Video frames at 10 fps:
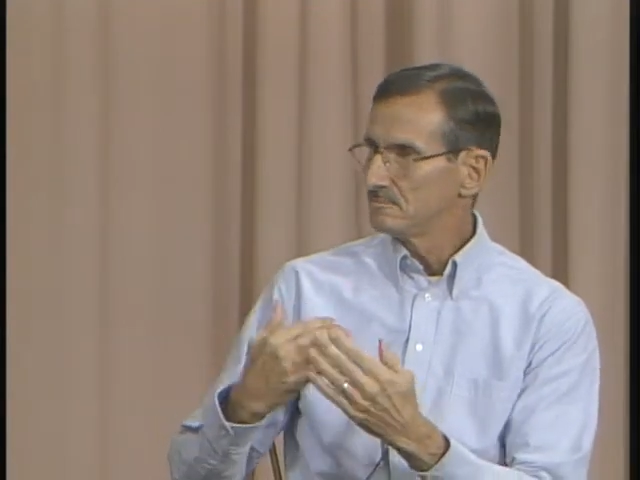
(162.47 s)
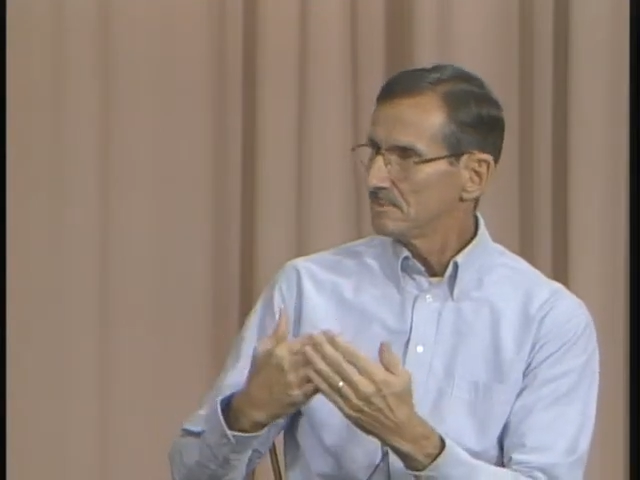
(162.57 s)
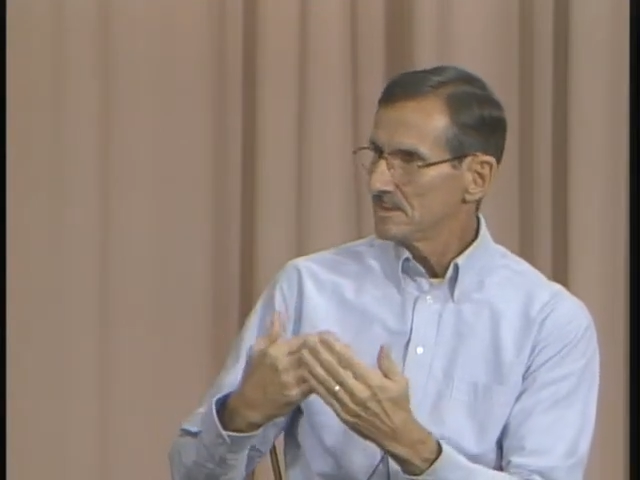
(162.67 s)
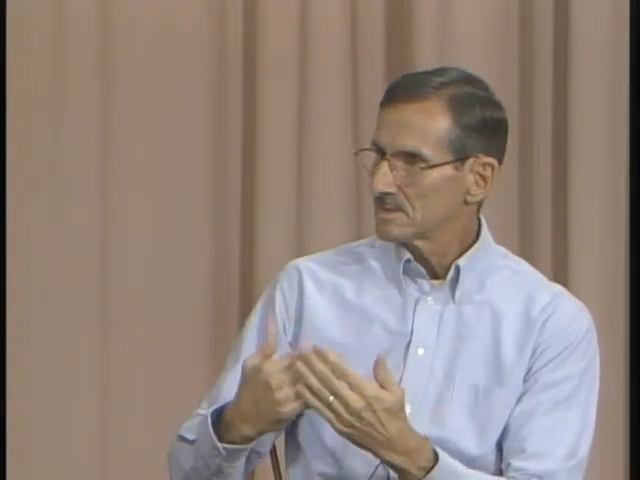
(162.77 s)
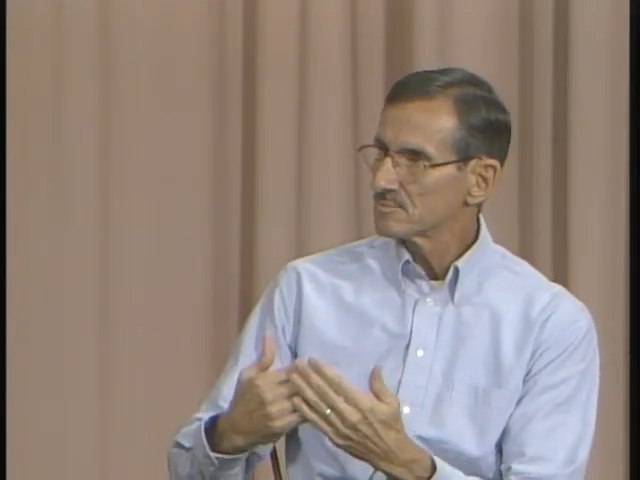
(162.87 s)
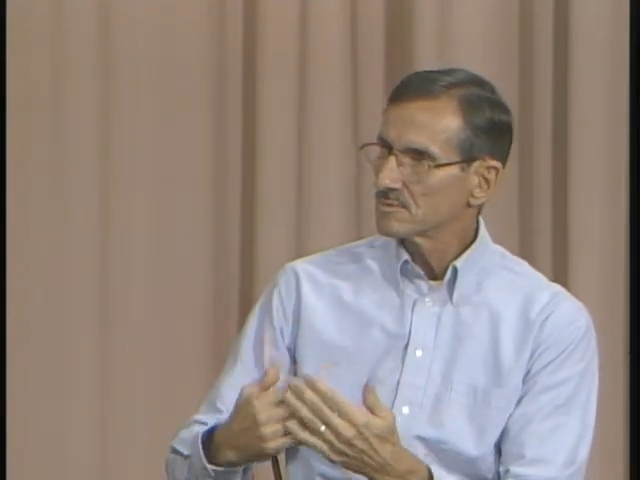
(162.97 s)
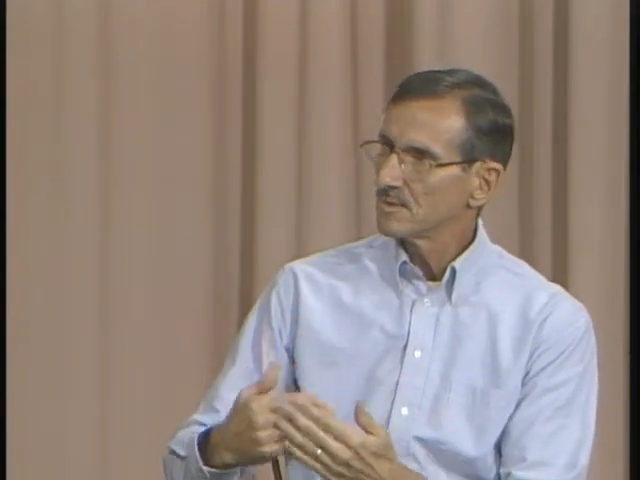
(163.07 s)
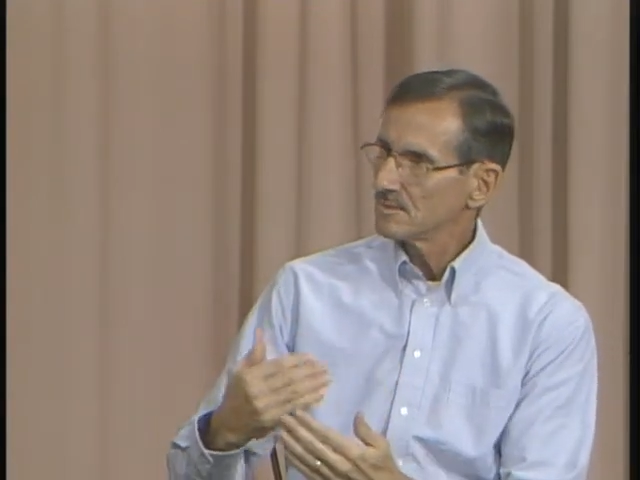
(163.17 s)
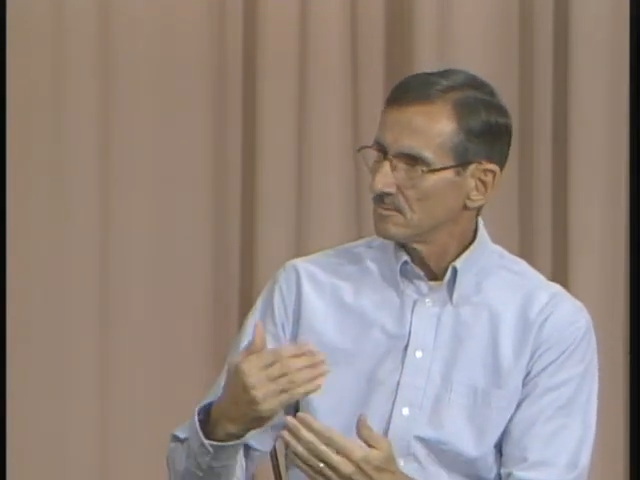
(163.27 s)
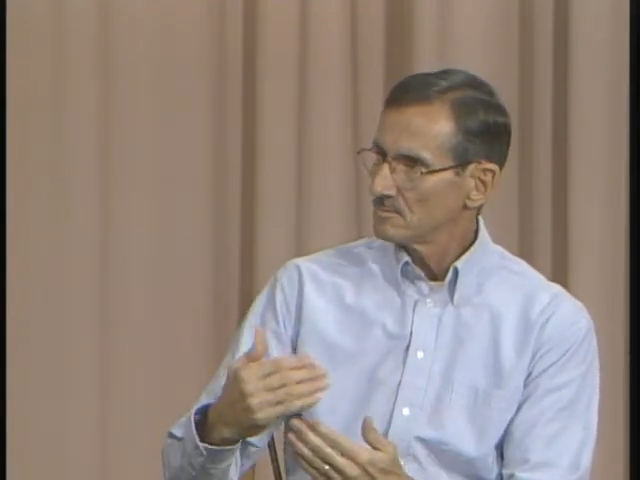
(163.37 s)
it seems to me
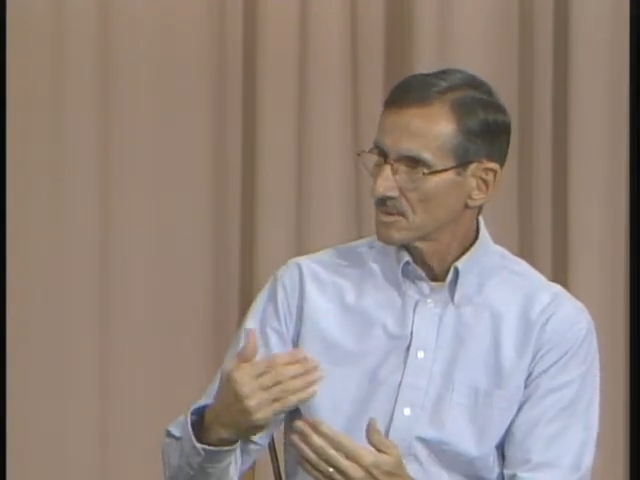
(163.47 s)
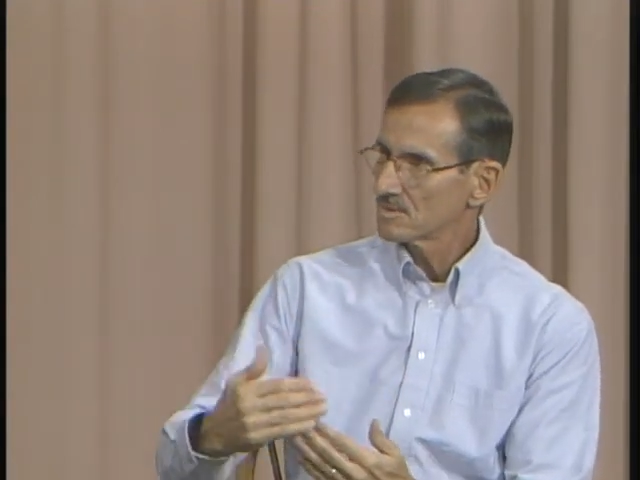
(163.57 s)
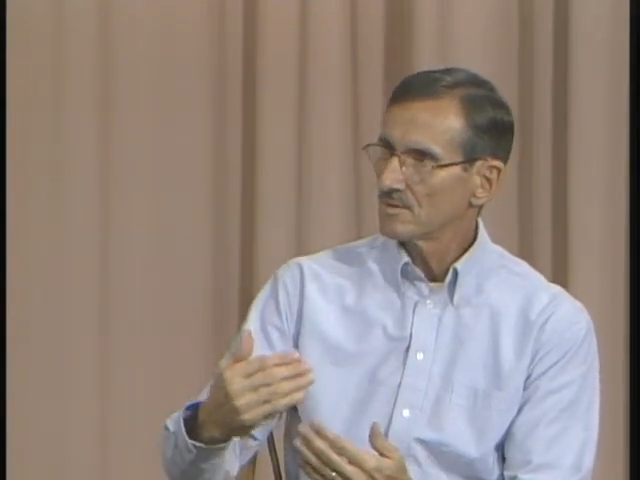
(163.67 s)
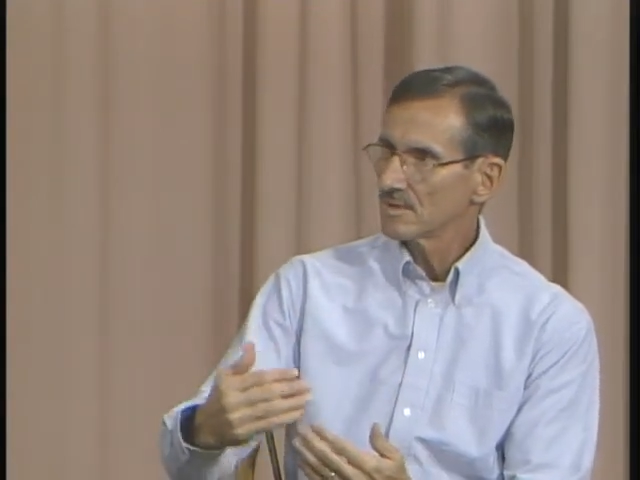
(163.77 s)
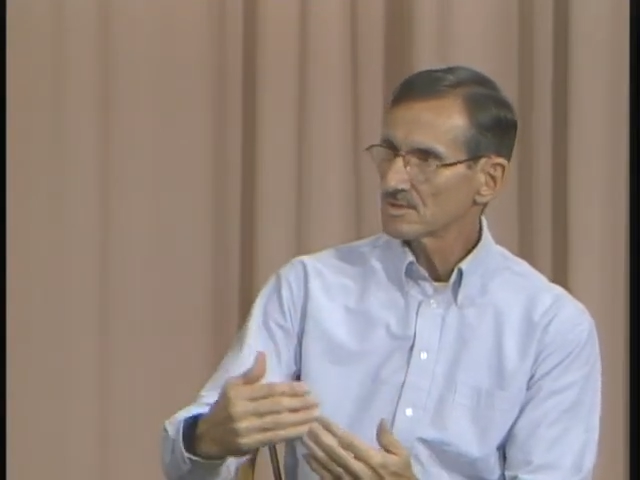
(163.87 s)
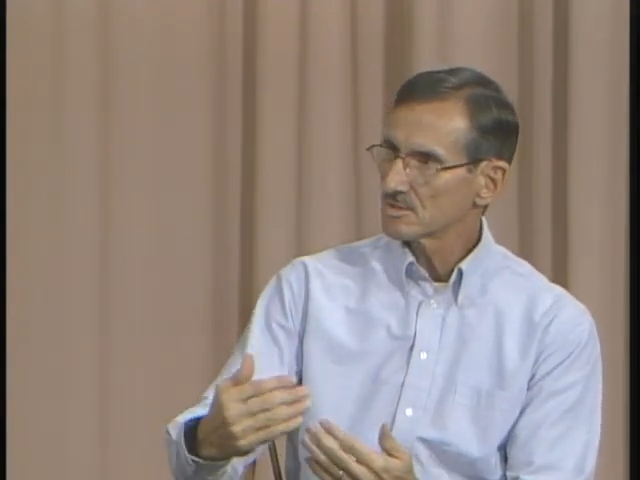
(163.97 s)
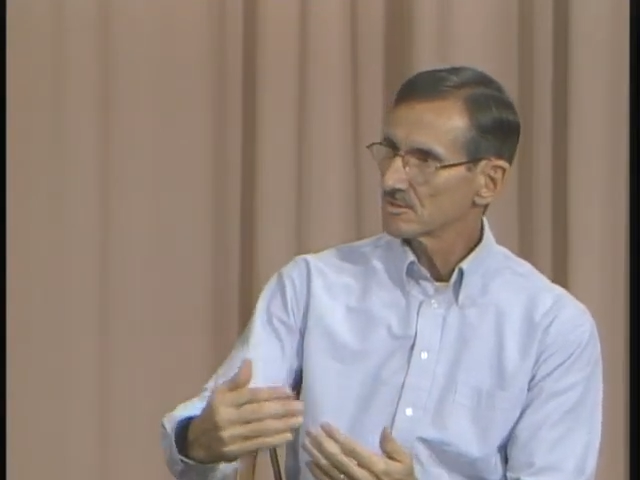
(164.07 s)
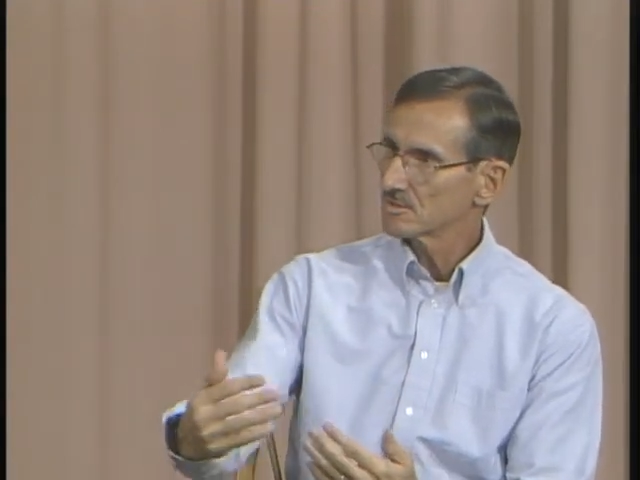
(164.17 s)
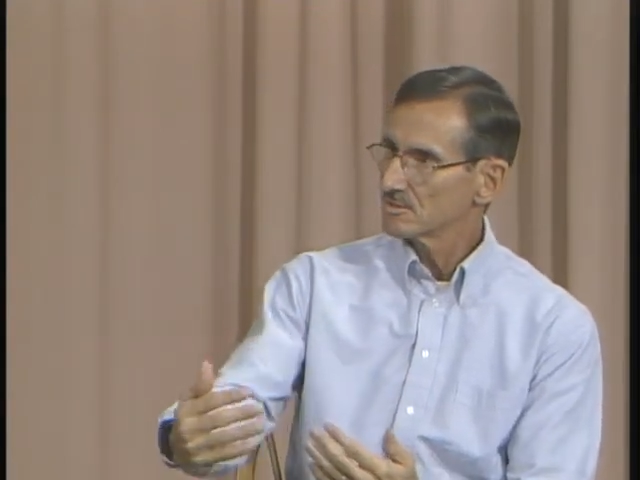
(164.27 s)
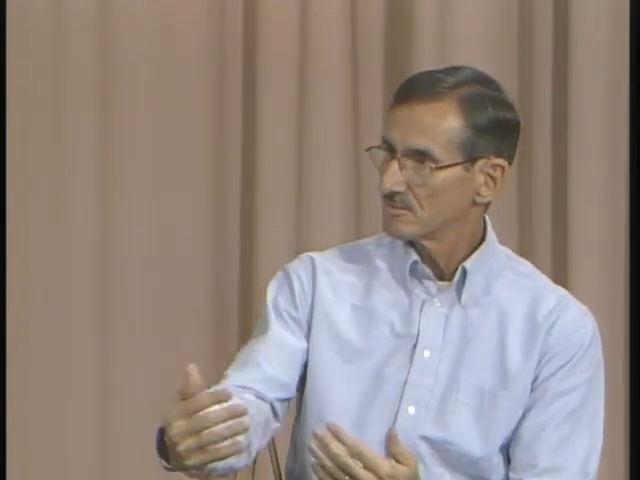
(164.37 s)
that you must have had a
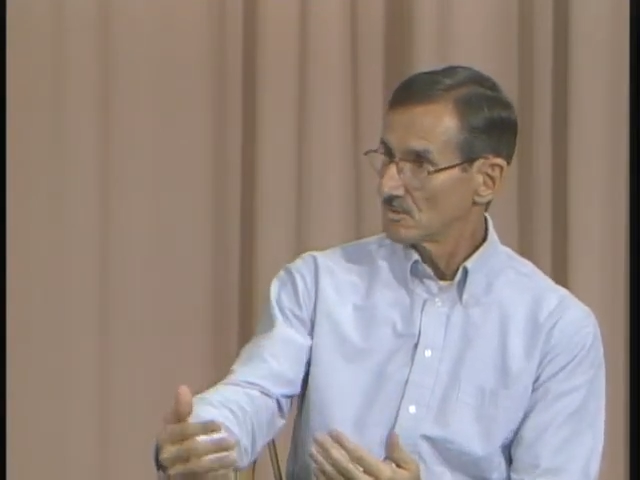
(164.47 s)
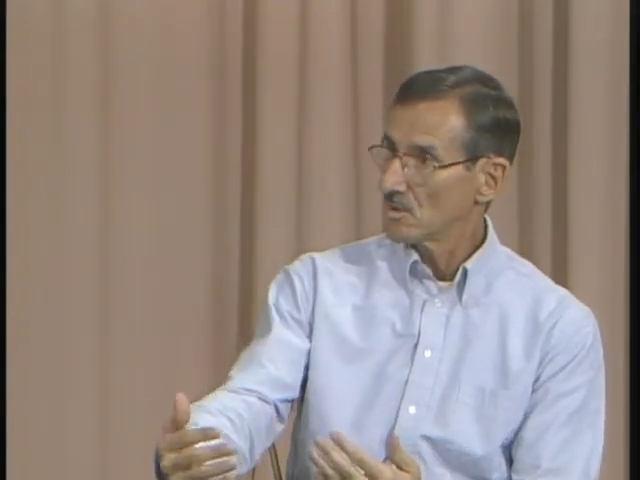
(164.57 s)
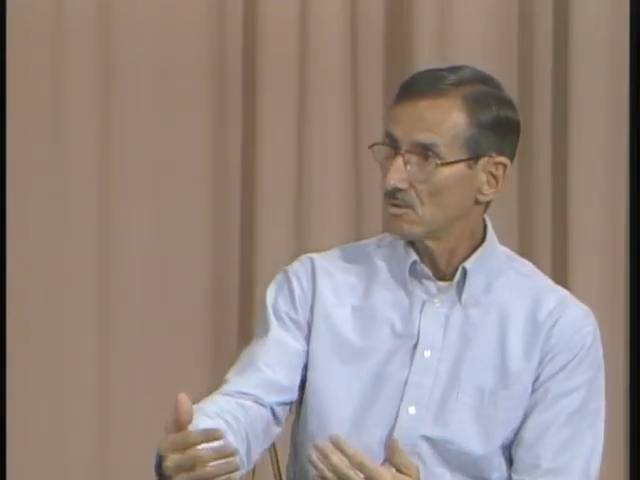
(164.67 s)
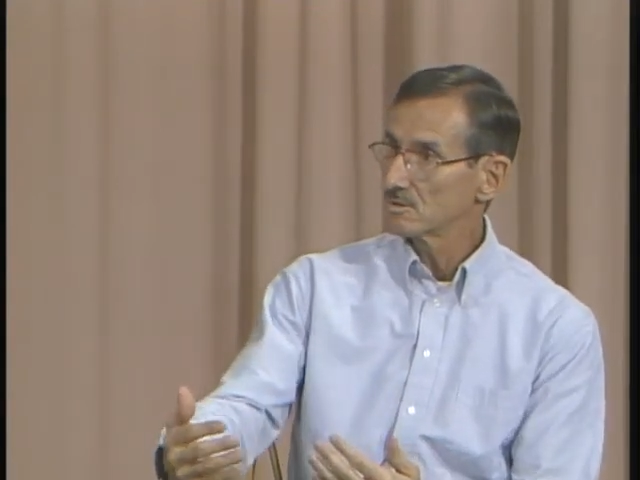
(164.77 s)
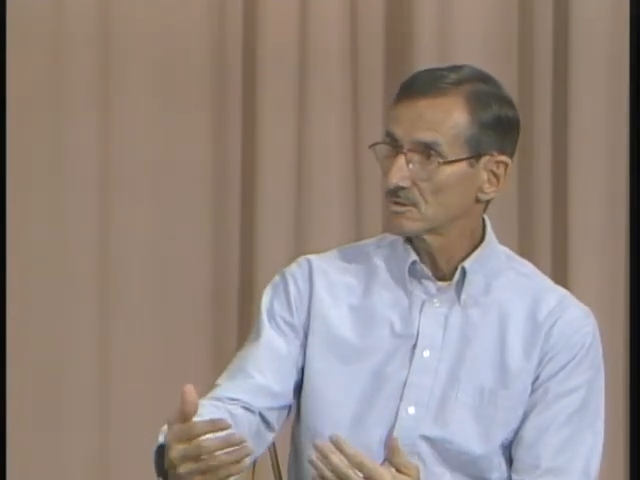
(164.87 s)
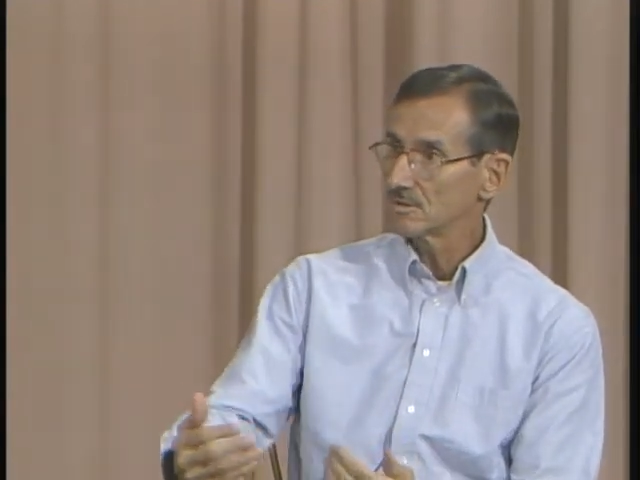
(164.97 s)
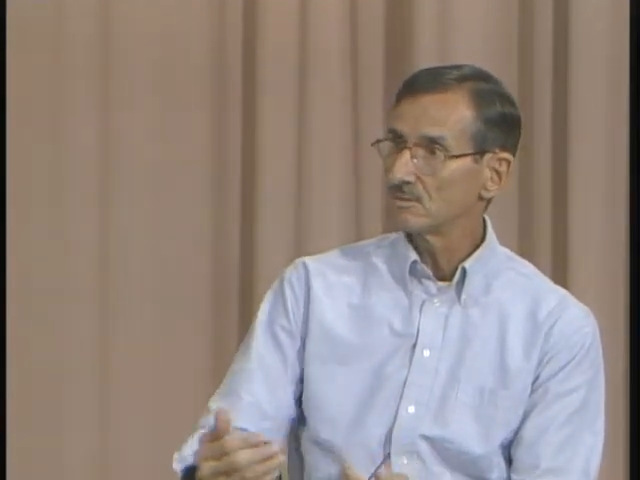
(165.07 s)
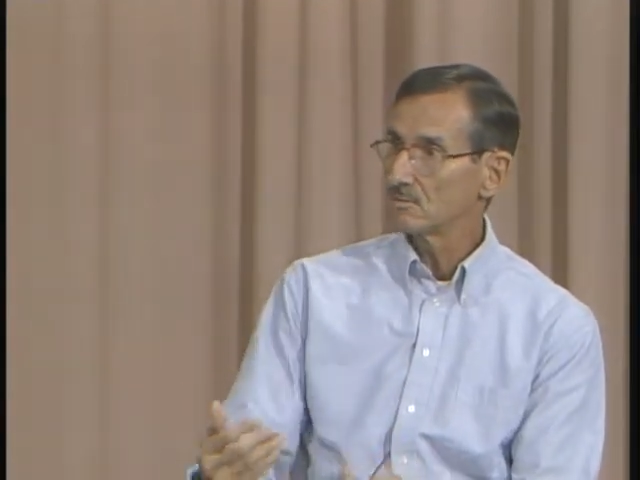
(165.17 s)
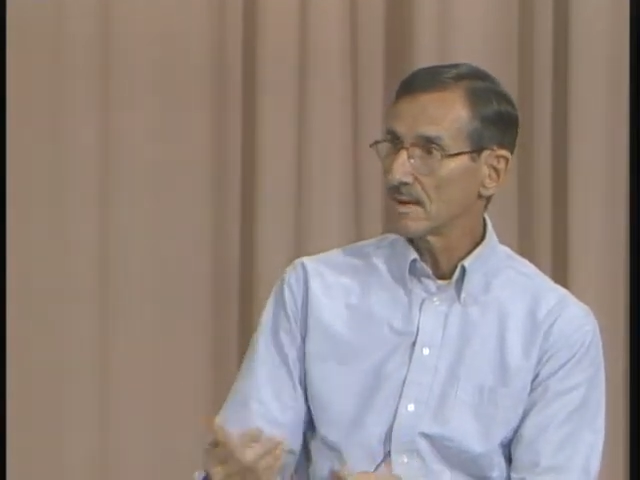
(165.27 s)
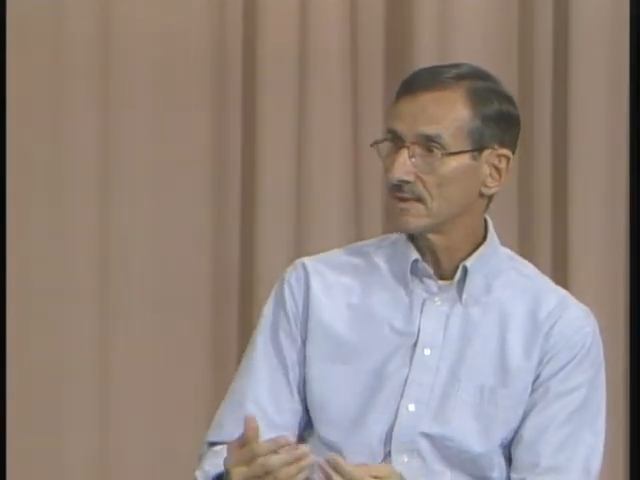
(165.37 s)
series of goals that
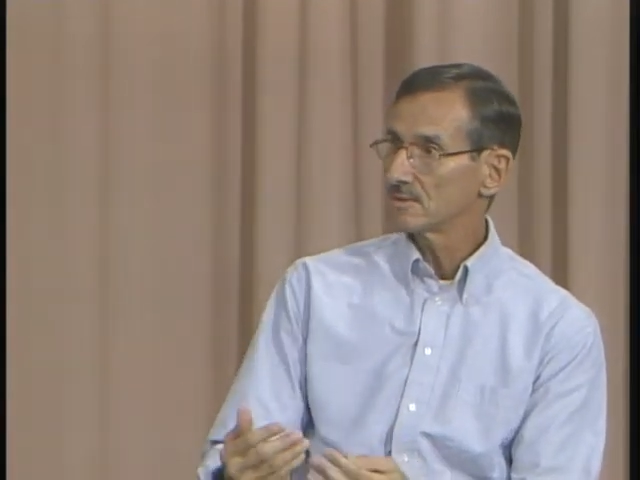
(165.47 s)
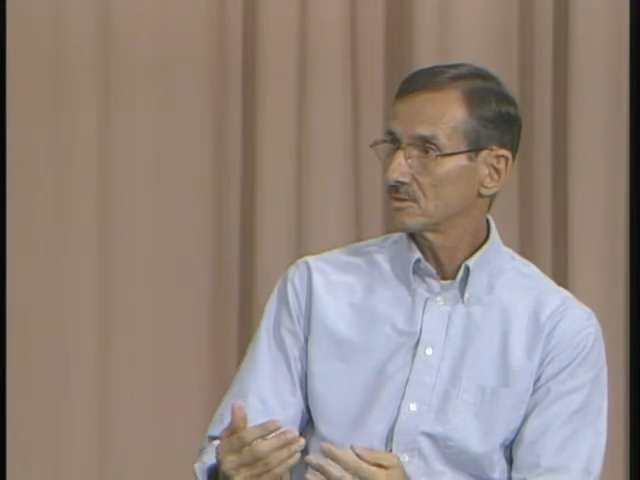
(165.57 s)
you wanted